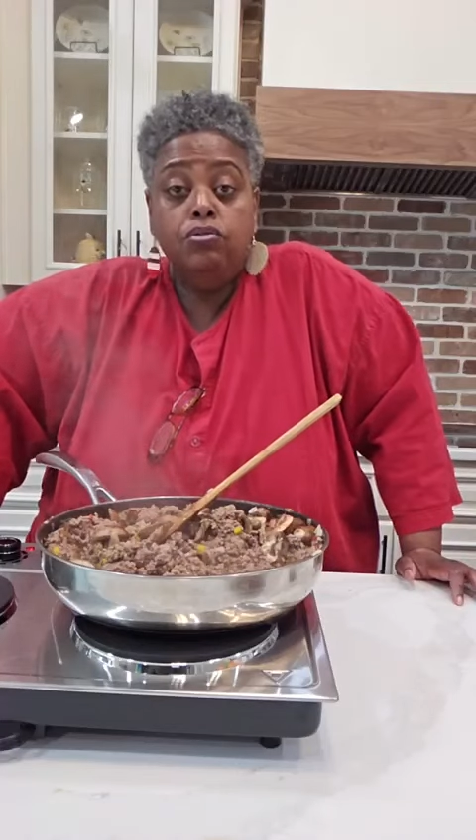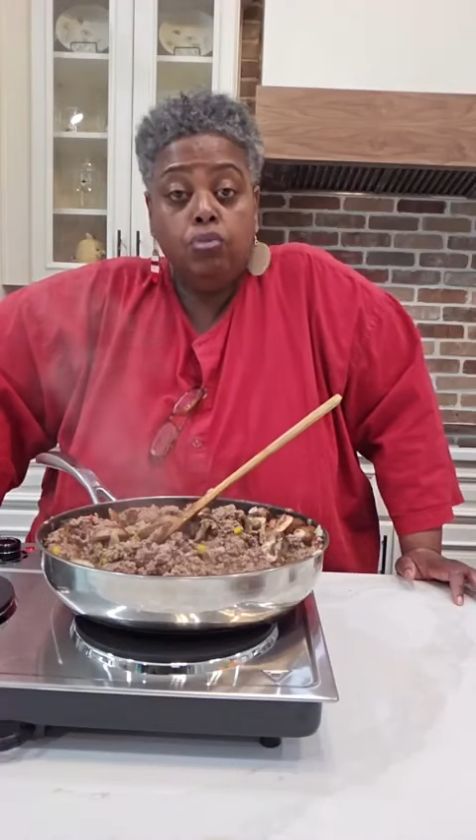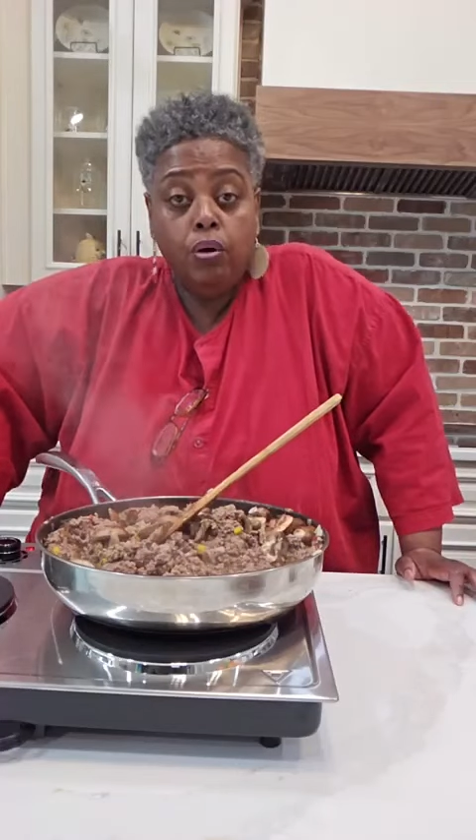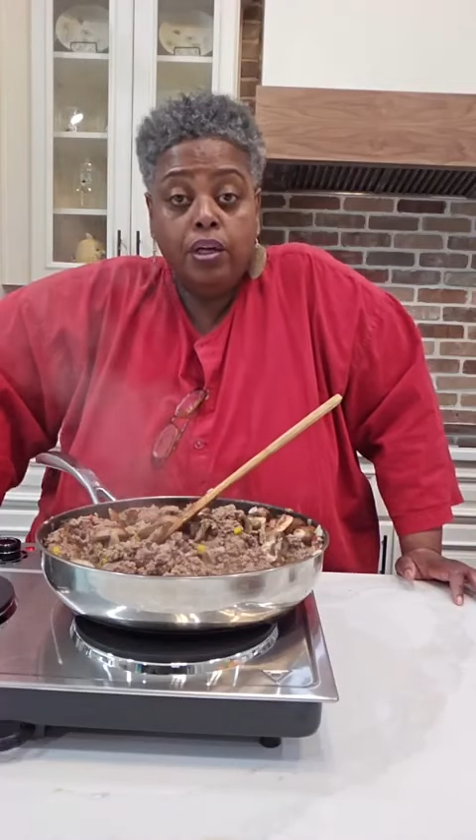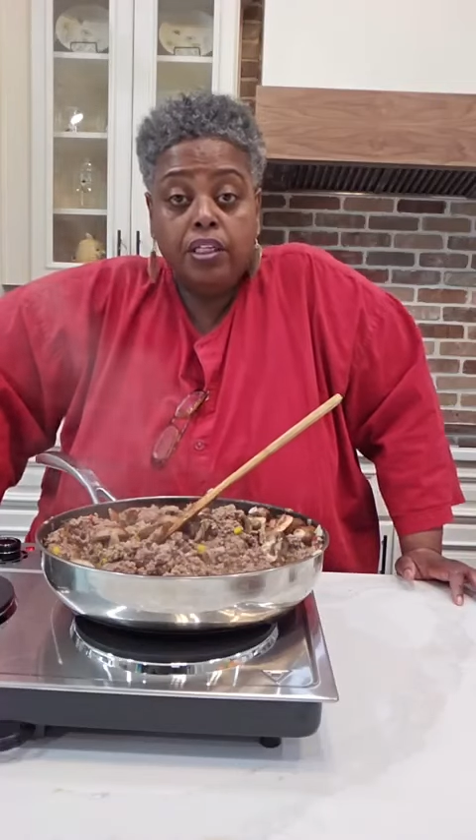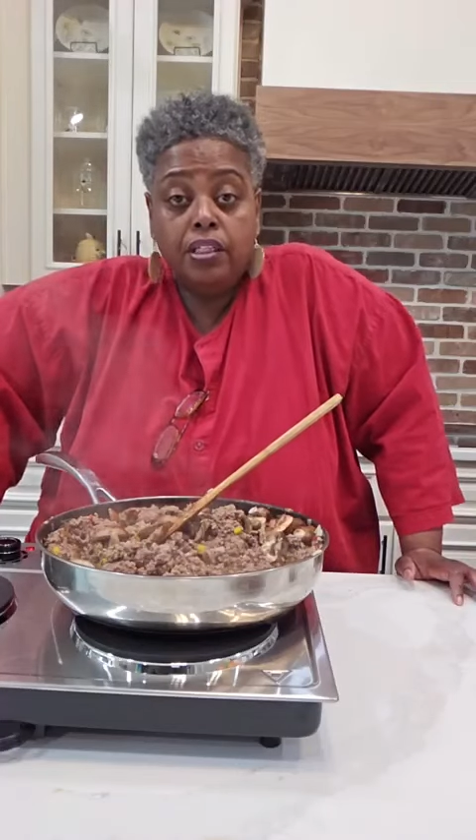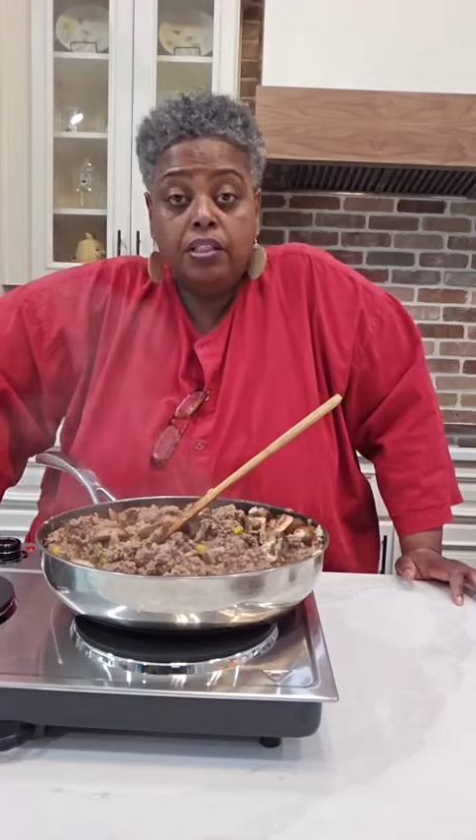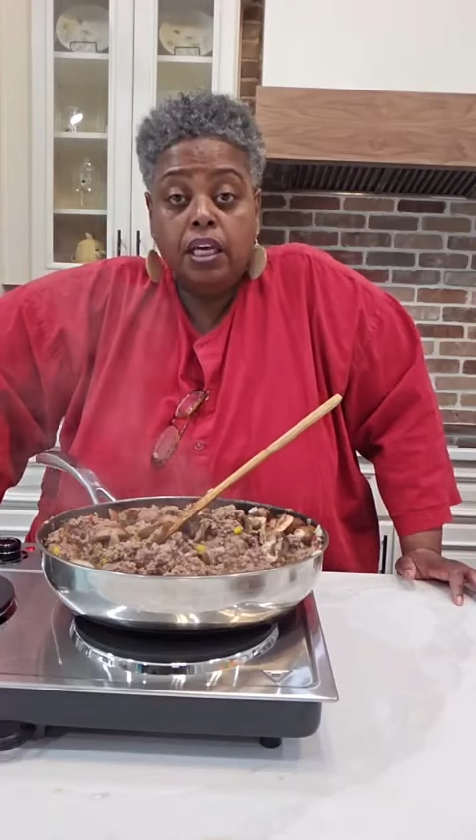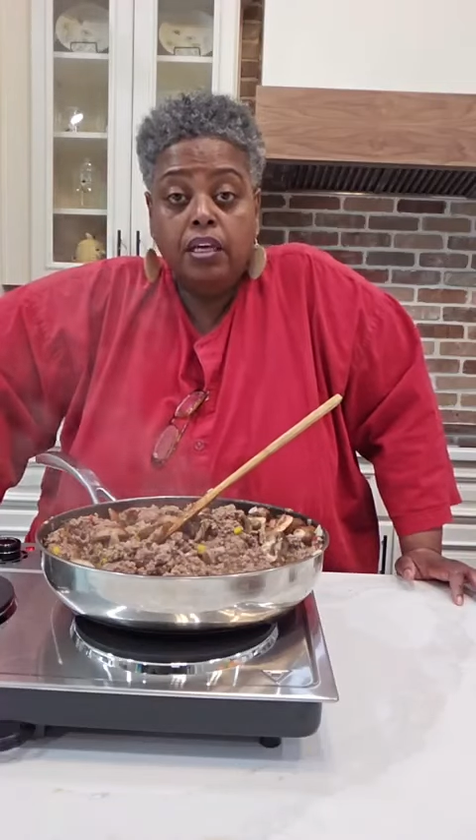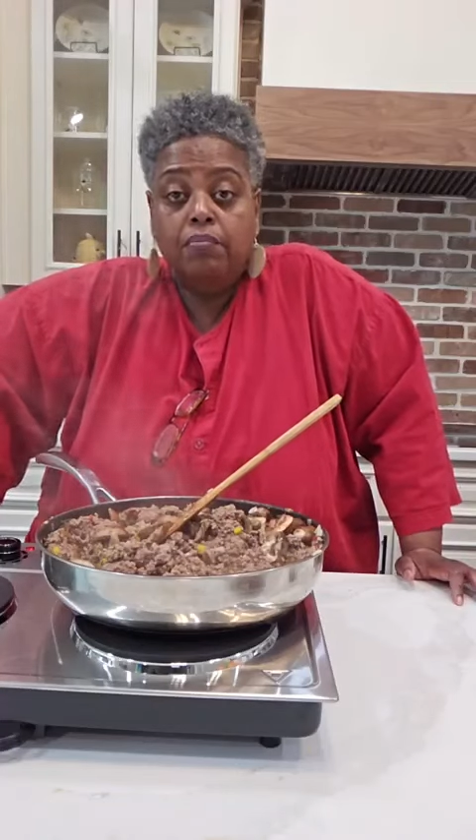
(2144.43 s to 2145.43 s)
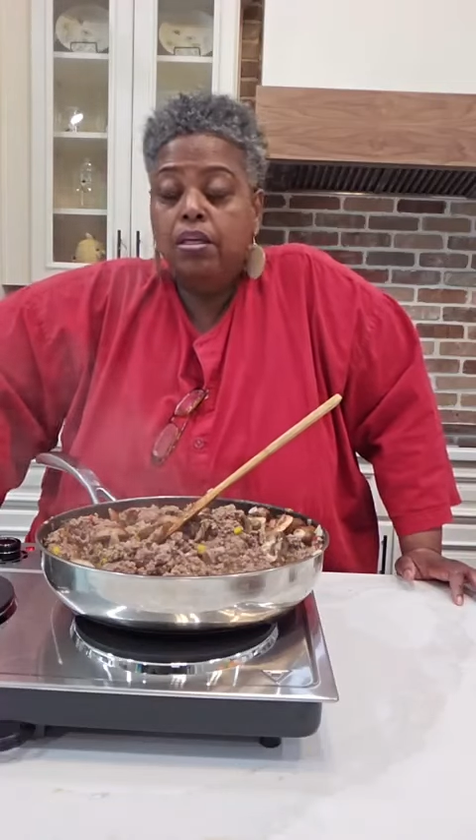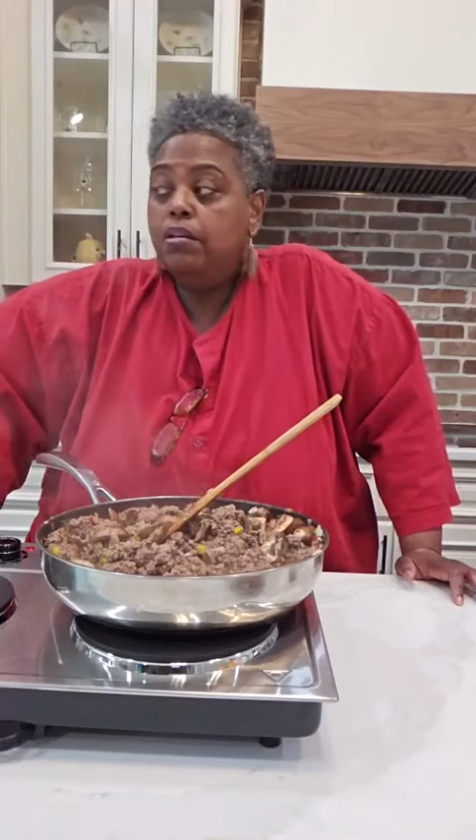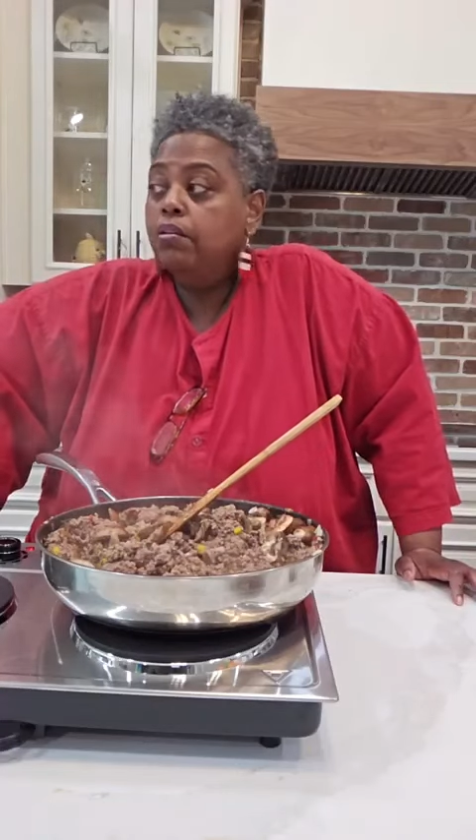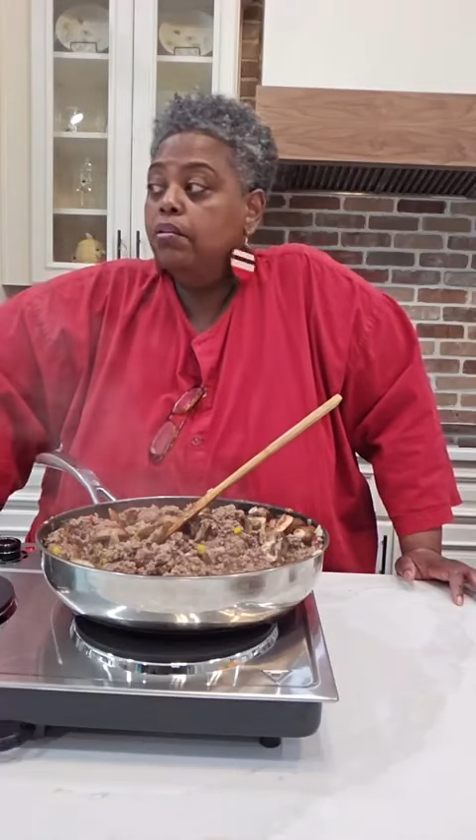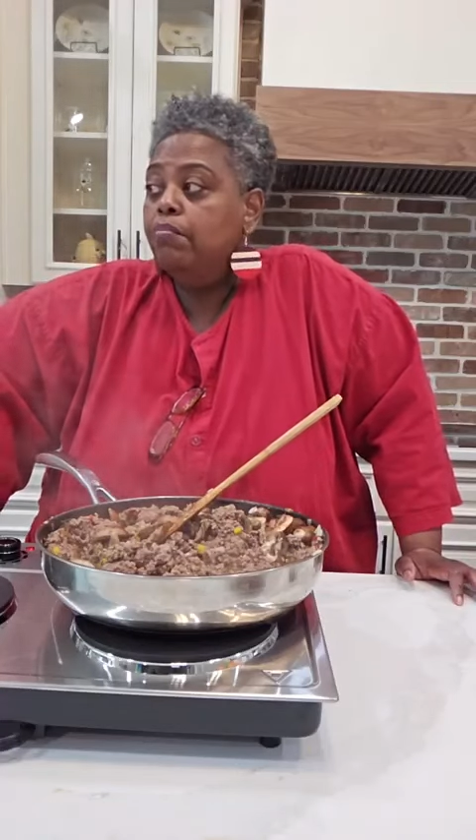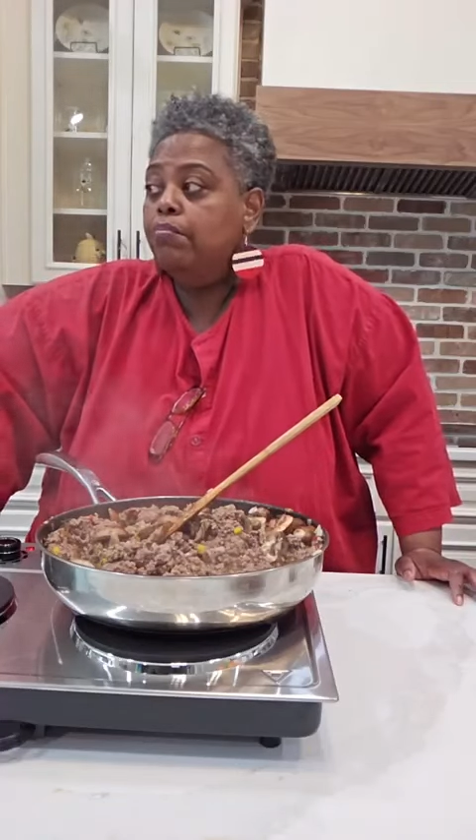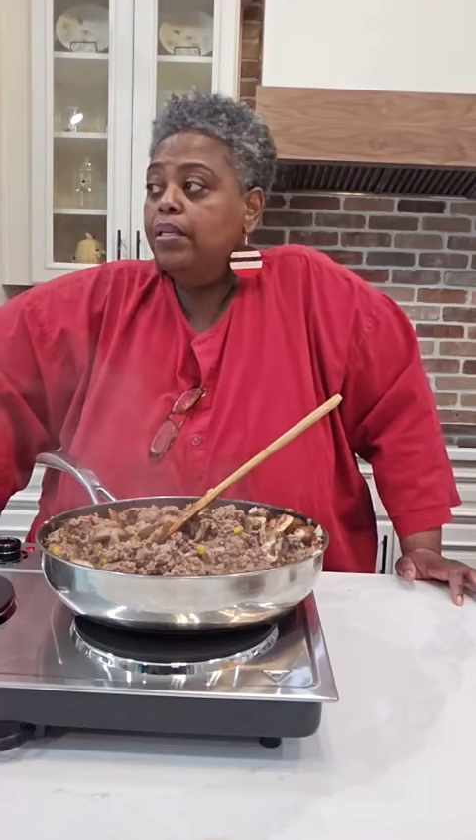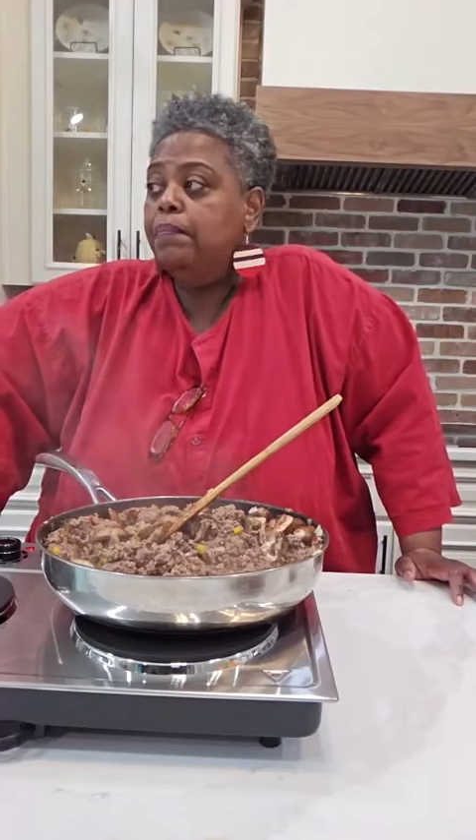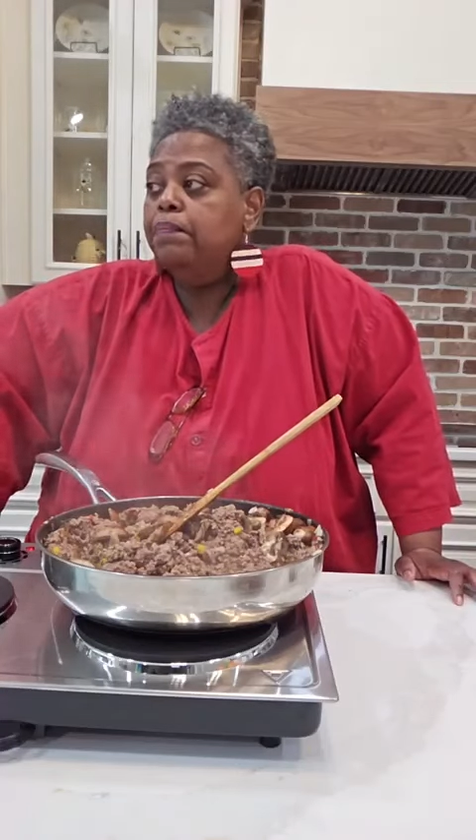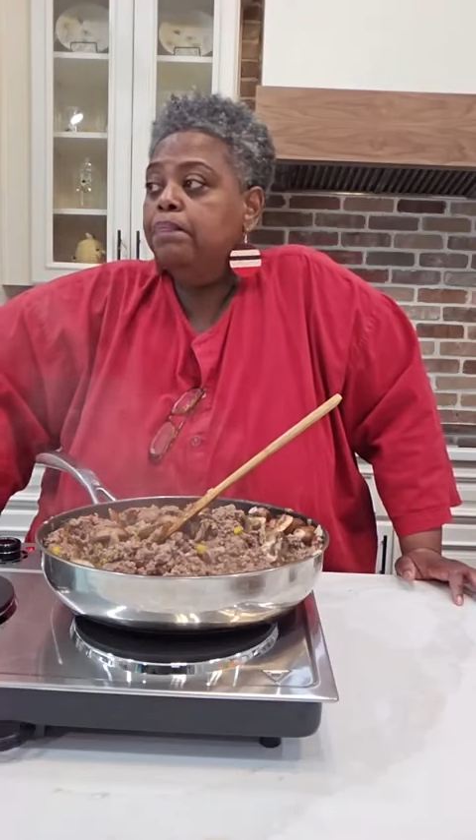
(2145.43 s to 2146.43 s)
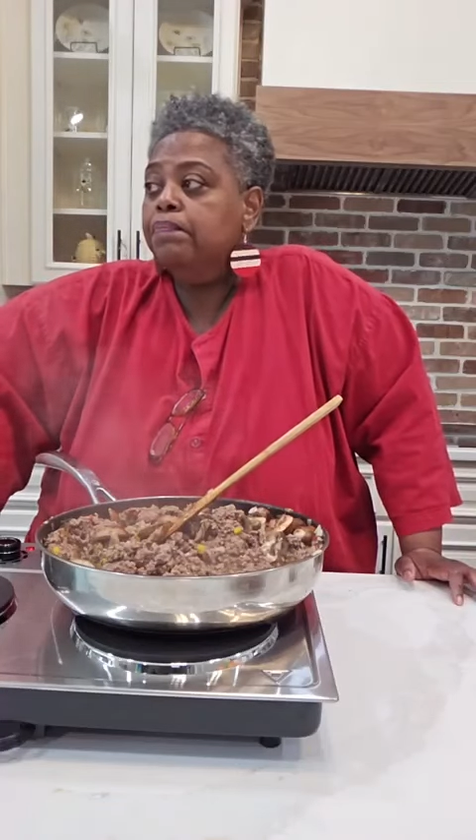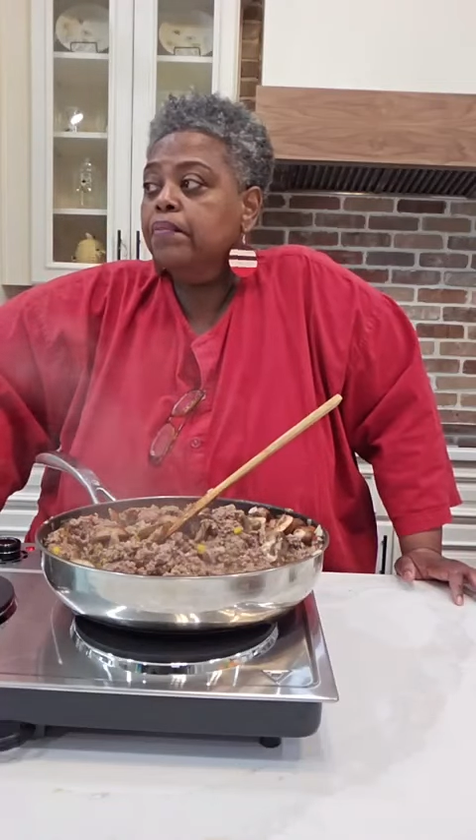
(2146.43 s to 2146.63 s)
daughter to take me. But